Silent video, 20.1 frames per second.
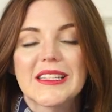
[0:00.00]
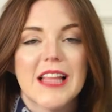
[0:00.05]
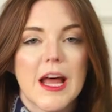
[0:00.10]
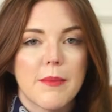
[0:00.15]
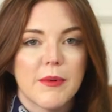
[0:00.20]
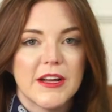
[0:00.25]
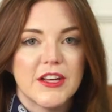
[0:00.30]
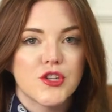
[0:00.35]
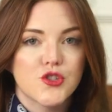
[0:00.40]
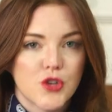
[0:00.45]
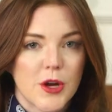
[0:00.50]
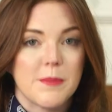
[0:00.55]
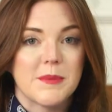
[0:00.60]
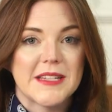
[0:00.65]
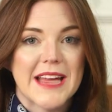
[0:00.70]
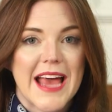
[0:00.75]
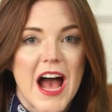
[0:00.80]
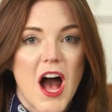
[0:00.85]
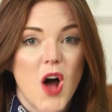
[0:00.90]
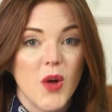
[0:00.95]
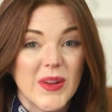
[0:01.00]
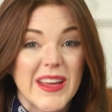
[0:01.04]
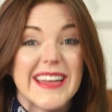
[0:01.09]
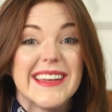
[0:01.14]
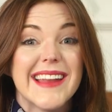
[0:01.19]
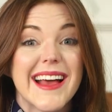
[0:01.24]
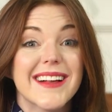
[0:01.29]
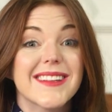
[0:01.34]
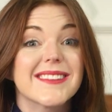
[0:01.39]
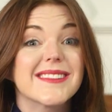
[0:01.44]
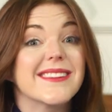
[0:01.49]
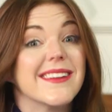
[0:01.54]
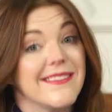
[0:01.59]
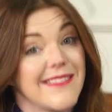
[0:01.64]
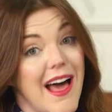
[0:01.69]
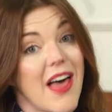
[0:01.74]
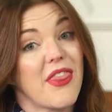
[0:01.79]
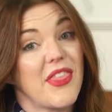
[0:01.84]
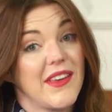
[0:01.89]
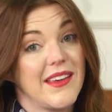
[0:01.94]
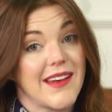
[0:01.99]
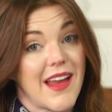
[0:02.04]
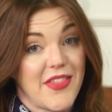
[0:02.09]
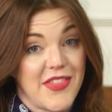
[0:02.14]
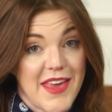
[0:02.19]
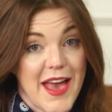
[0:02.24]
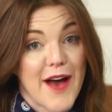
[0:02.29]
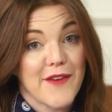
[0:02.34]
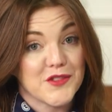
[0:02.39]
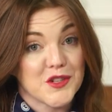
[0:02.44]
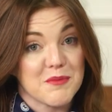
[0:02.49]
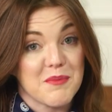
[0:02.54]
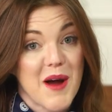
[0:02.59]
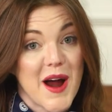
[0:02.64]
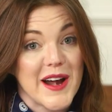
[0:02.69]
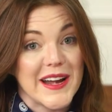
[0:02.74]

Celebrities strip down in next to nothing at the after